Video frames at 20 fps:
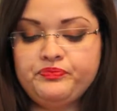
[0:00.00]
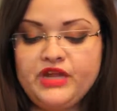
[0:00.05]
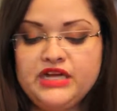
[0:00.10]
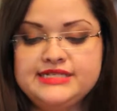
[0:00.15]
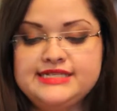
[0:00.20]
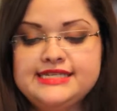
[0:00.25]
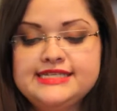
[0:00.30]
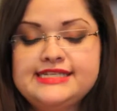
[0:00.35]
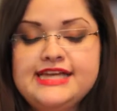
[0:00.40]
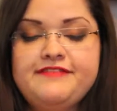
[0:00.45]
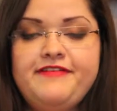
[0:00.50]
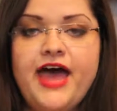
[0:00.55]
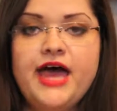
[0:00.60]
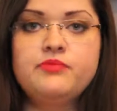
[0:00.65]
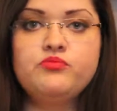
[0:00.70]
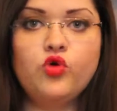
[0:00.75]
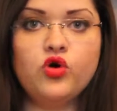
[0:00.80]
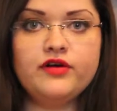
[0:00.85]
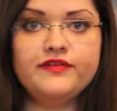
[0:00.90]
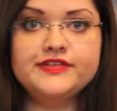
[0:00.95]
since I've
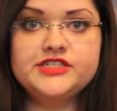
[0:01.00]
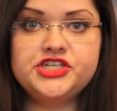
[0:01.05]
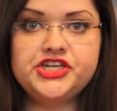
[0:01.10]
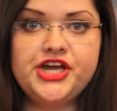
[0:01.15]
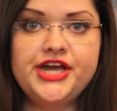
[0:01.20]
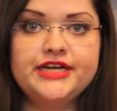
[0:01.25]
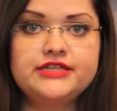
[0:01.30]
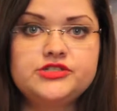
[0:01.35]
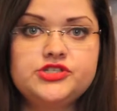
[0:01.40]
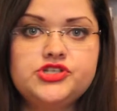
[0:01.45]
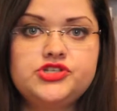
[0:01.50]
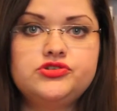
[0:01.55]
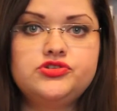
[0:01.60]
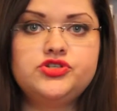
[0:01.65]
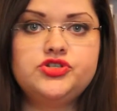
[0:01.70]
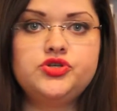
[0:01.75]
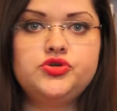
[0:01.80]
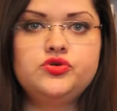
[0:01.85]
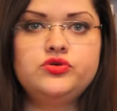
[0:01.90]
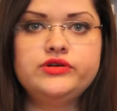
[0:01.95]
had more of a chance
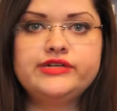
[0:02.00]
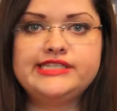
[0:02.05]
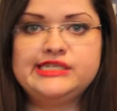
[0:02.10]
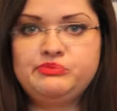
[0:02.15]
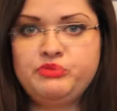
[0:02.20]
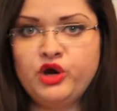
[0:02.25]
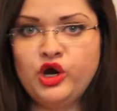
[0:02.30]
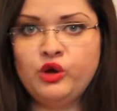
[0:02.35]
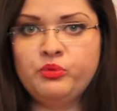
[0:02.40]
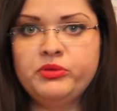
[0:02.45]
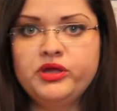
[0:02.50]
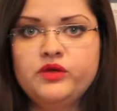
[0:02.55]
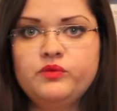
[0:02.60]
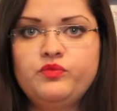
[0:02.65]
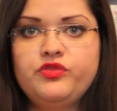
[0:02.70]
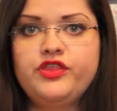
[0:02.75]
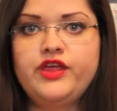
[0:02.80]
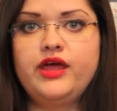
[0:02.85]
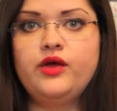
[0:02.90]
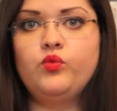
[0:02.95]
to
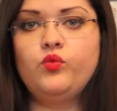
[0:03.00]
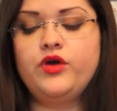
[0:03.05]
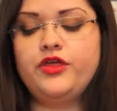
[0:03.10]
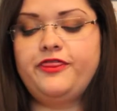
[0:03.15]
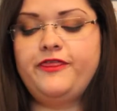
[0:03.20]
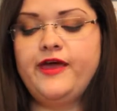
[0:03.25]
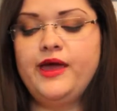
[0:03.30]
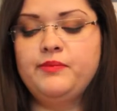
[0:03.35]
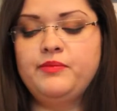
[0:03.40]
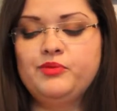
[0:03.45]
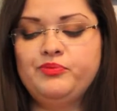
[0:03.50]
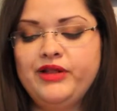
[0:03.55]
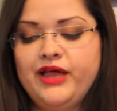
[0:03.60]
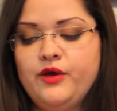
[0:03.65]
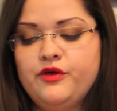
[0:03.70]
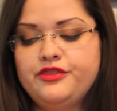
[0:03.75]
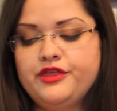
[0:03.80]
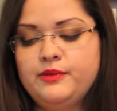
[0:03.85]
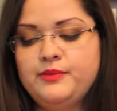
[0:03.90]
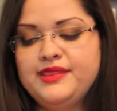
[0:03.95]
experiment with them and play
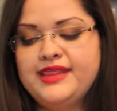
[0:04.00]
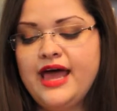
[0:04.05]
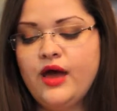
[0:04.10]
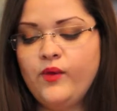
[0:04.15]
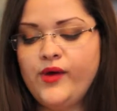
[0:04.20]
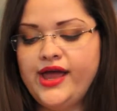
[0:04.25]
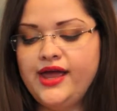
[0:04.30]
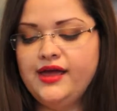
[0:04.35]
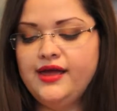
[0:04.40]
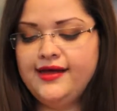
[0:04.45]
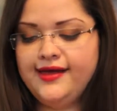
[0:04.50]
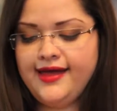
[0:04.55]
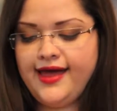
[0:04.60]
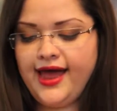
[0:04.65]
with them, and that way